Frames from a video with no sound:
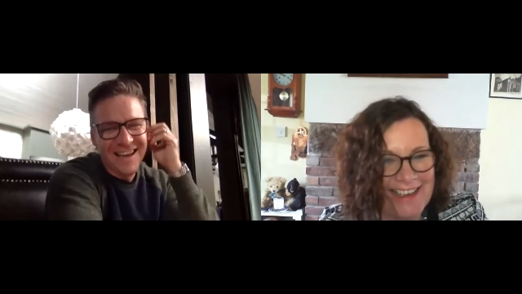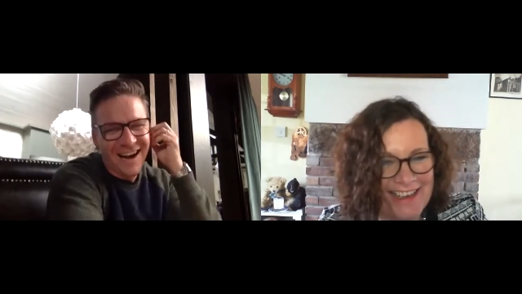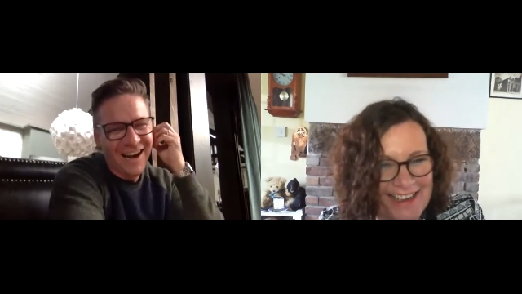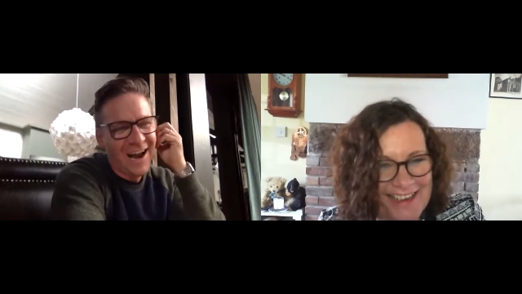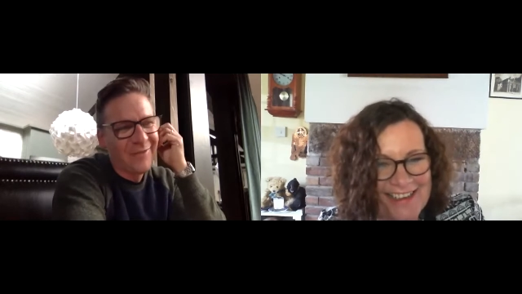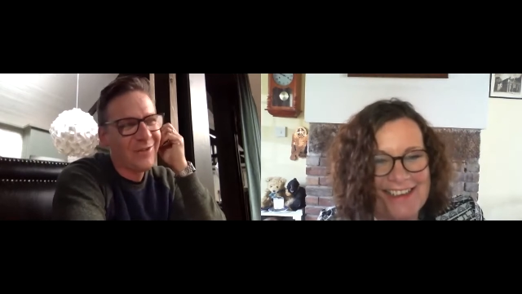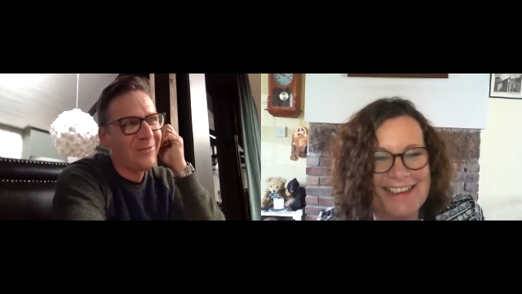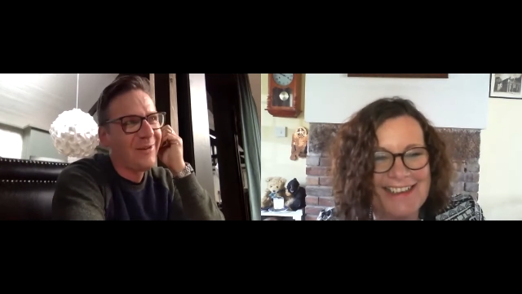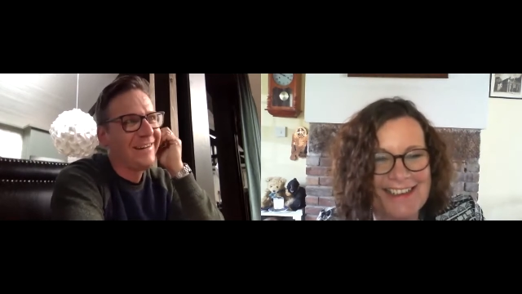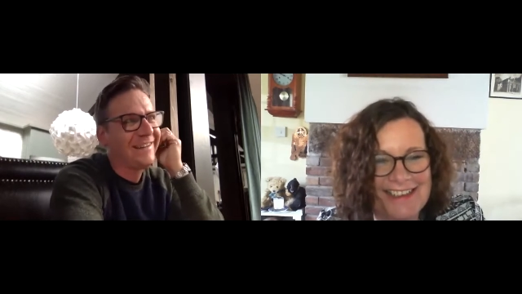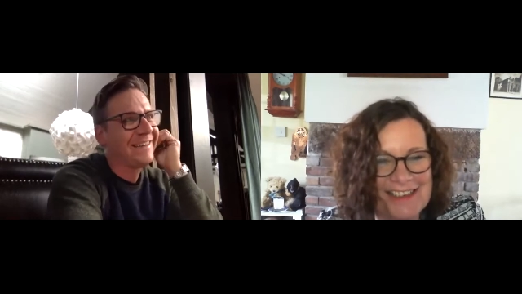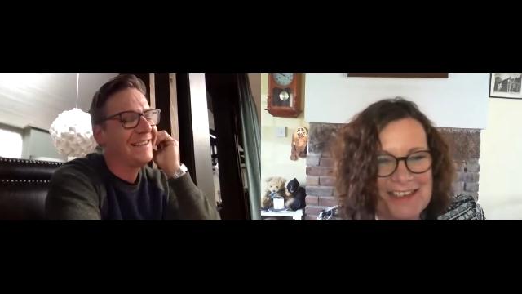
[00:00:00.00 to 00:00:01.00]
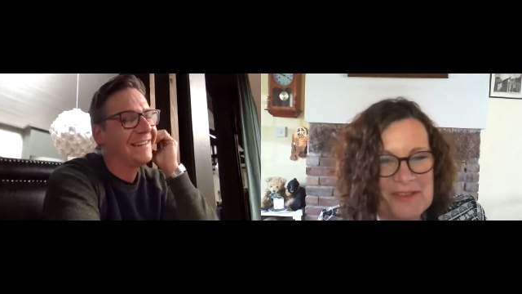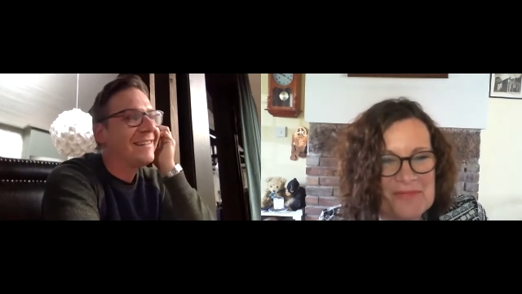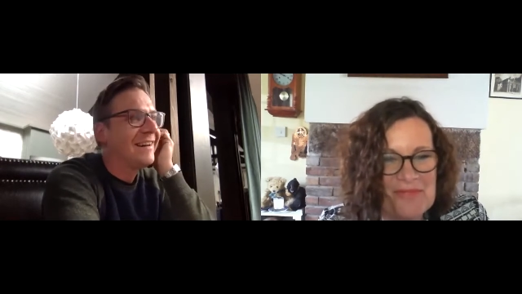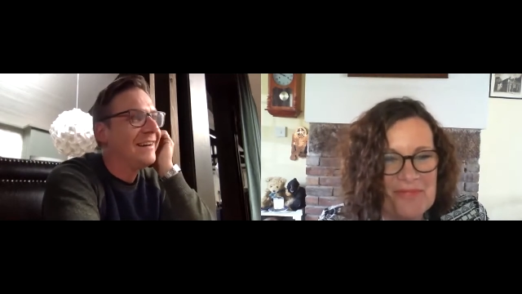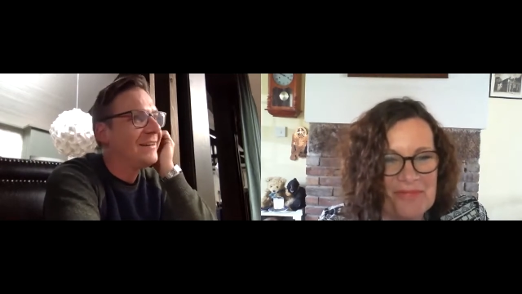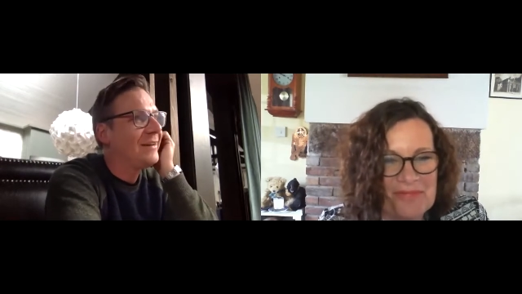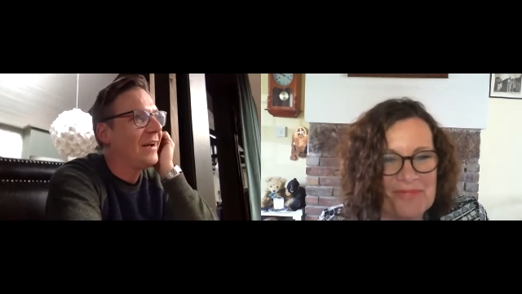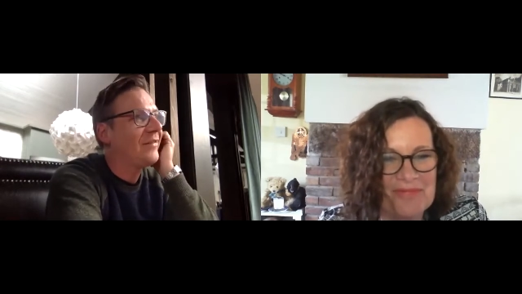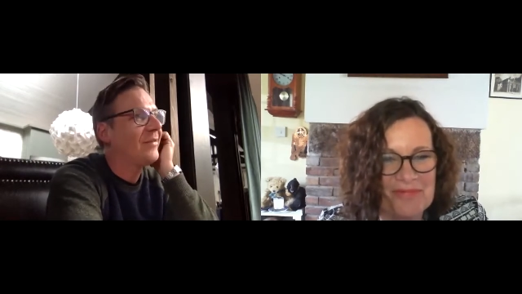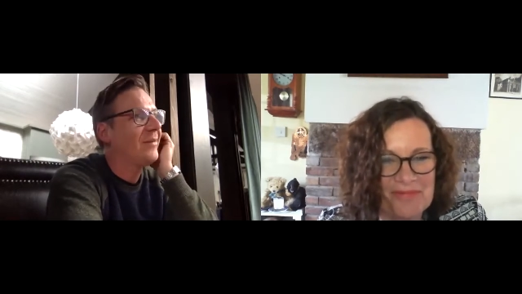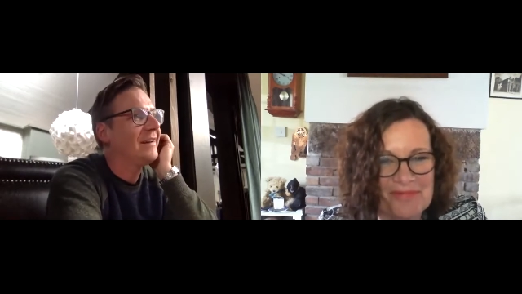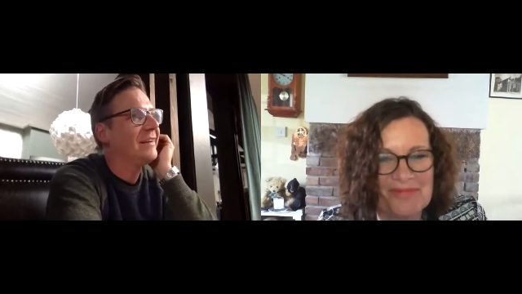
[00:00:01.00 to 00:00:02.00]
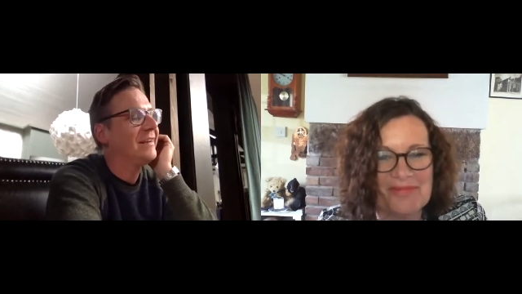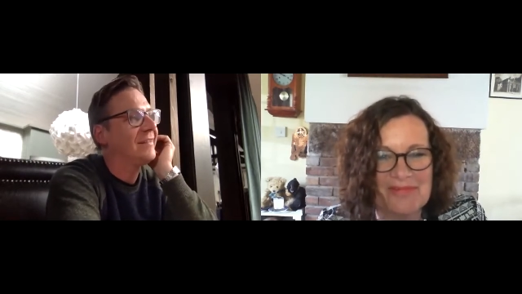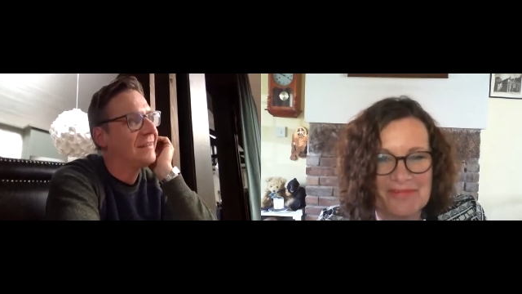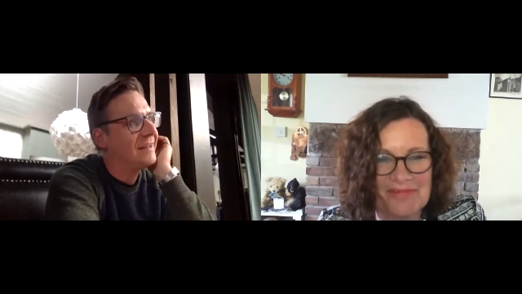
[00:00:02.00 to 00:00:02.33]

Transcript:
Speaker 1: I have some ideas. I do have some ideas.